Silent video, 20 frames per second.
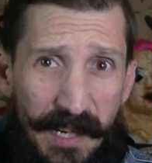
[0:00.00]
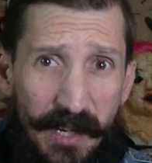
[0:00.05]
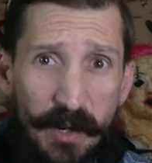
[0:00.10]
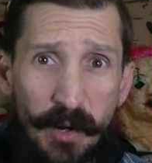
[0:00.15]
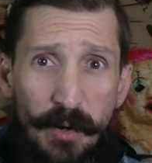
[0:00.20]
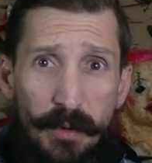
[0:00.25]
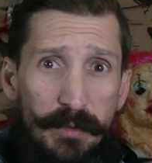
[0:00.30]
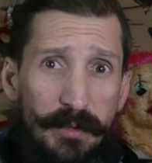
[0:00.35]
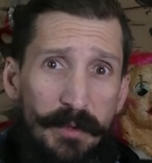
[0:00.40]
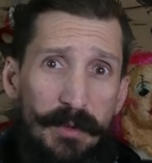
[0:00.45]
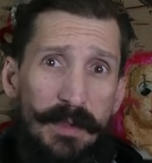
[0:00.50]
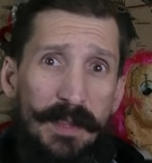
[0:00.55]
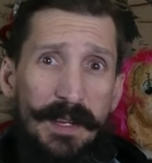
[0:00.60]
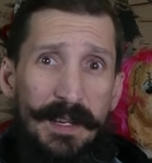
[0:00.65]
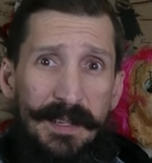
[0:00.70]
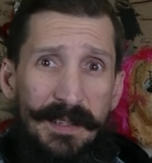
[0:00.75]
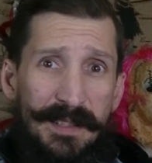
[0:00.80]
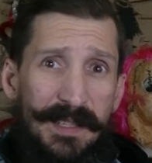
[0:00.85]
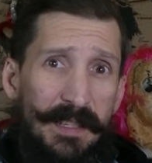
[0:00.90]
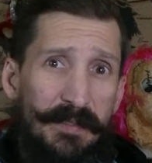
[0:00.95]
go through
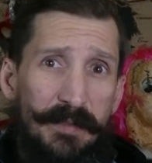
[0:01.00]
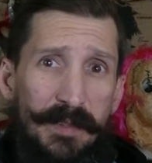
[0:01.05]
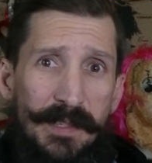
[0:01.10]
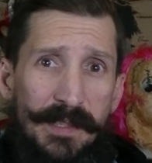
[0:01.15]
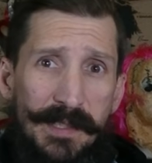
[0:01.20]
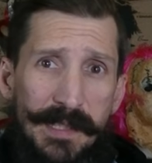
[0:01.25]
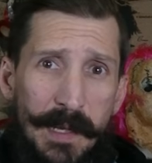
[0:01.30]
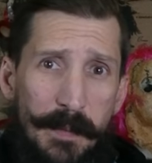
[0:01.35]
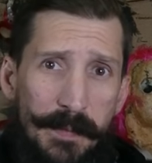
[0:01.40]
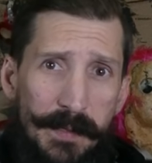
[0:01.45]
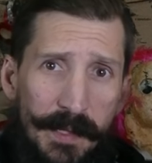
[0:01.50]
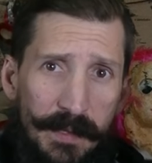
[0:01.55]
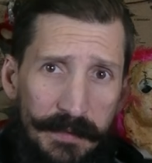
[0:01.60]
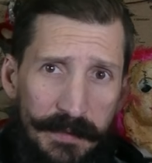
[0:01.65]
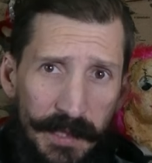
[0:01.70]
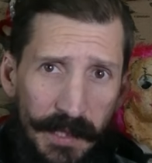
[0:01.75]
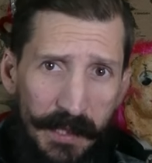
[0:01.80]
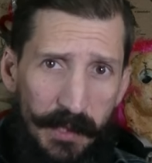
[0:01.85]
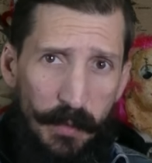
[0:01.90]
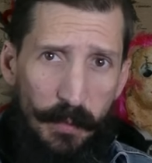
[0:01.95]
the different steps, I'll
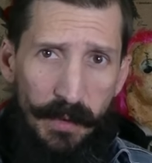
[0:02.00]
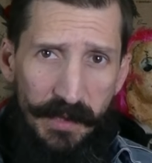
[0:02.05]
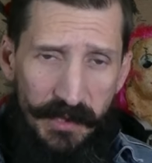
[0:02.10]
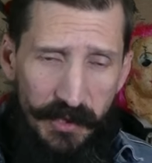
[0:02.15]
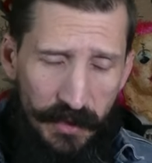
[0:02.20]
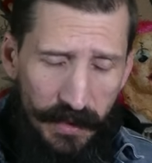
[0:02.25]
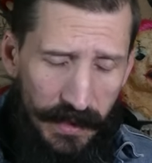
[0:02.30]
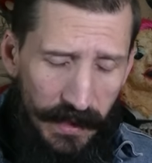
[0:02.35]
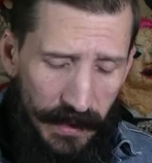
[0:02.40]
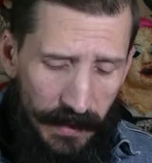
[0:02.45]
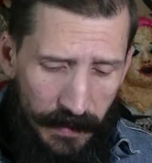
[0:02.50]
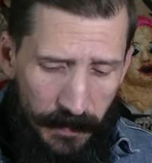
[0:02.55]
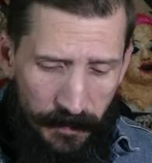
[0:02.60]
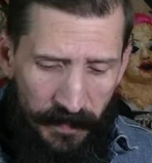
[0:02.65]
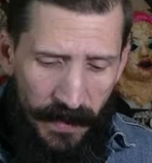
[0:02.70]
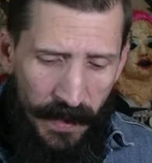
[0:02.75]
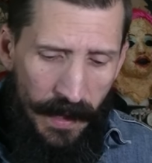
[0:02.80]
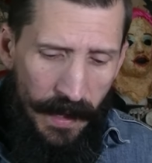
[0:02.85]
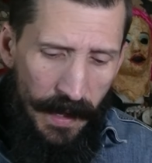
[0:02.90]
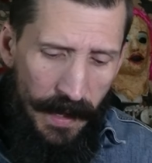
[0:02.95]
tell you what you need.
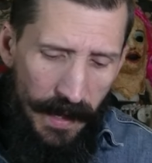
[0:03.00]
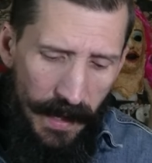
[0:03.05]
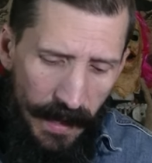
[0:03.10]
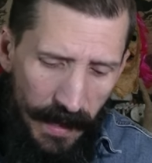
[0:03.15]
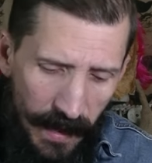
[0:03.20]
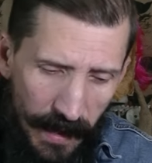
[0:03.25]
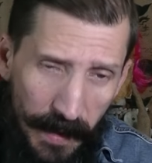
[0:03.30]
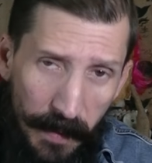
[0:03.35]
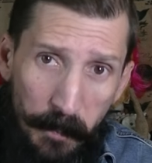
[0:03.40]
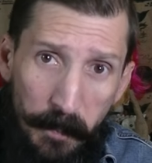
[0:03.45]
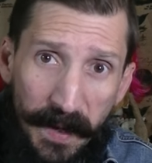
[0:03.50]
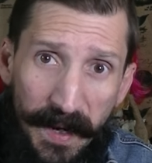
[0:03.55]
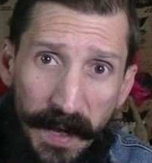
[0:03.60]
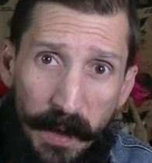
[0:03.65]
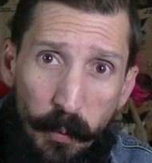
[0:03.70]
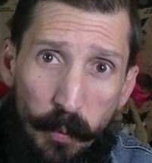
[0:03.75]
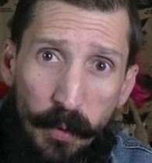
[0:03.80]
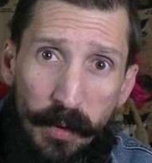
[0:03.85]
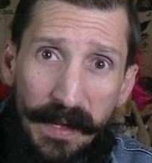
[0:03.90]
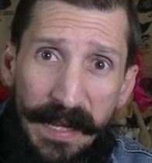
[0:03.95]
But
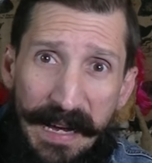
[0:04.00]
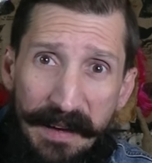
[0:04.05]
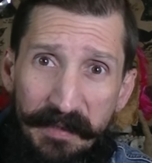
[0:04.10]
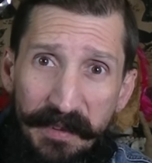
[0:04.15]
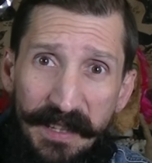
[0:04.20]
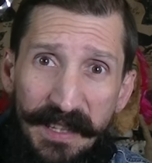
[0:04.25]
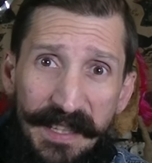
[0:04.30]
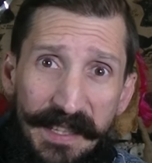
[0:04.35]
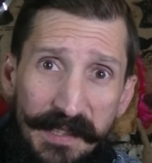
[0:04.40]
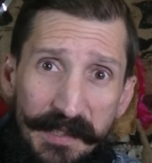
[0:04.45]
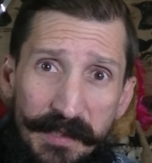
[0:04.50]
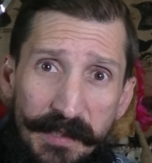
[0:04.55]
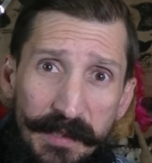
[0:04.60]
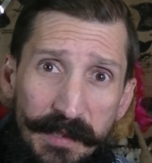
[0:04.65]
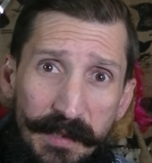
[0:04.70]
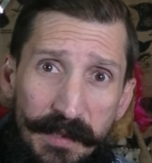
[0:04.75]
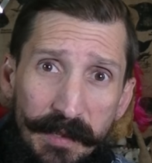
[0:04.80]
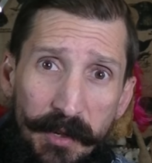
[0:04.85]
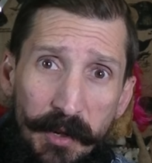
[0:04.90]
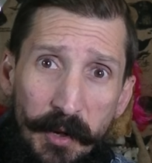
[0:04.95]
I will have a
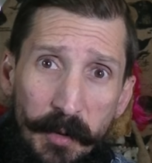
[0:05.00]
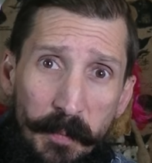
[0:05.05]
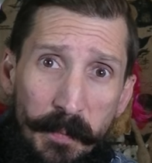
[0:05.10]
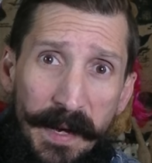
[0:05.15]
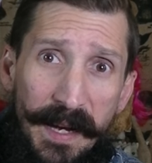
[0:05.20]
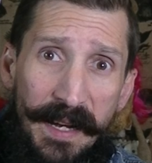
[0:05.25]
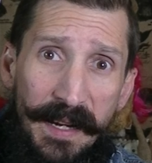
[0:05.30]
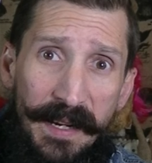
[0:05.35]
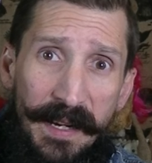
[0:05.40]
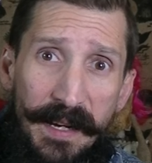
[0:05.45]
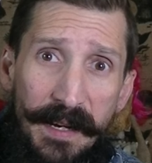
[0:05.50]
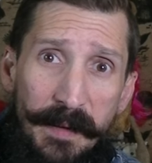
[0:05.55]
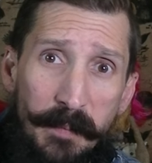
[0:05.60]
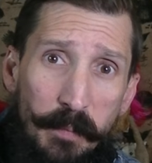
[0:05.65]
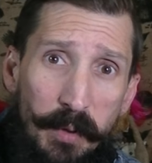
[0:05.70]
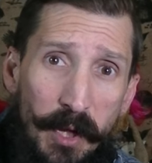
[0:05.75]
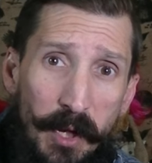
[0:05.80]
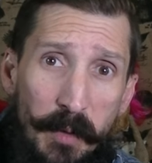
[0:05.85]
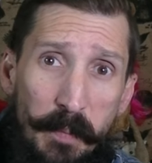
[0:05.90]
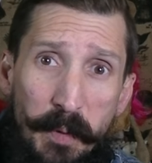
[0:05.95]
list on my
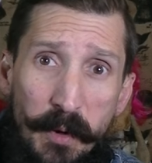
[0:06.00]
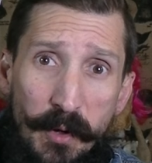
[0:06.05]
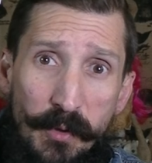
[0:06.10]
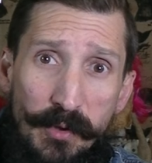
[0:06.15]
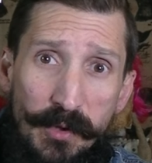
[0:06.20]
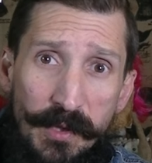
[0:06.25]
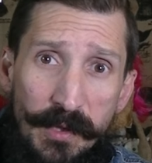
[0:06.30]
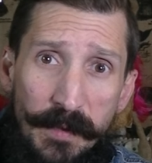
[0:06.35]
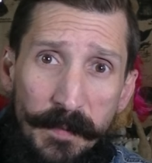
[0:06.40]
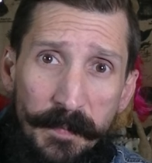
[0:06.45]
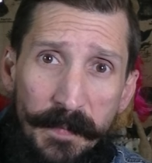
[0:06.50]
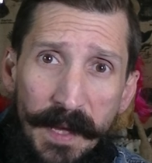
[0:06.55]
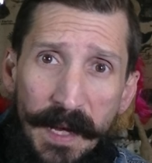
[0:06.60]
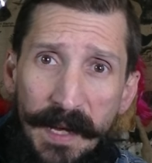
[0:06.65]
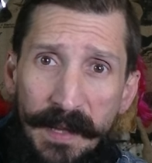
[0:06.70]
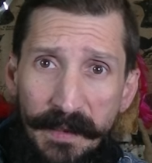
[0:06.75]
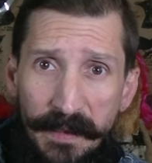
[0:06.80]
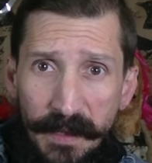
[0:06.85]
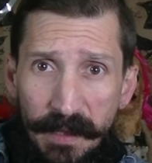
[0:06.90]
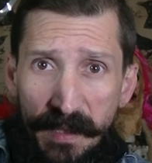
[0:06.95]
blog post,
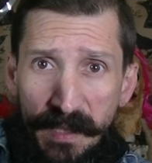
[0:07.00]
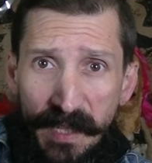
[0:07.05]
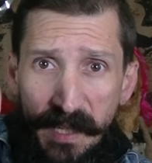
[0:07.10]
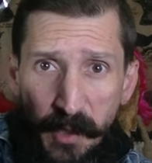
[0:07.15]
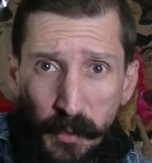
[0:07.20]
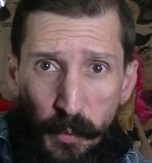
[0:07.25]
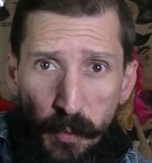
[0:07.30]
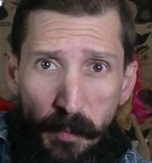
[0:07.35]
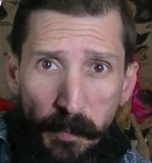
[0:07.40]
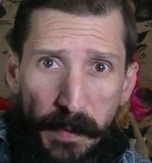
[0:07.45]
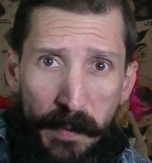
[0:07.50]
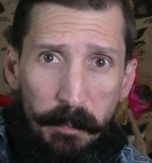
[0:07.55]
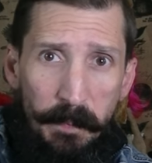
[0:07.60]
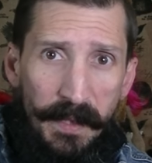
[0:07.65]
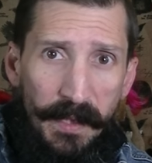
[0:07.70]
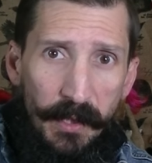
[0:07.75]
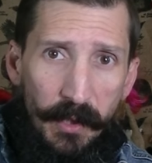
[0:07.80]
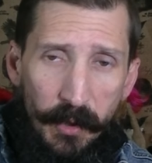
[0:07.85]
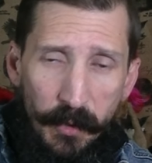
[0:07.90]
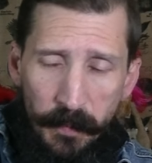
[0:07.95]
and the link will be
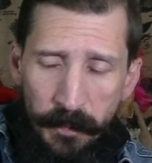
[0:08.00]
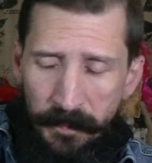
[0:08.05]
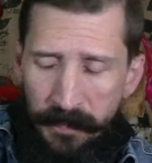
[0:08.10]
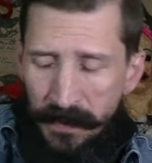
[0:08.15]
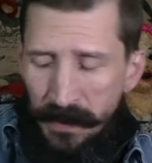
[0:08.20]
below.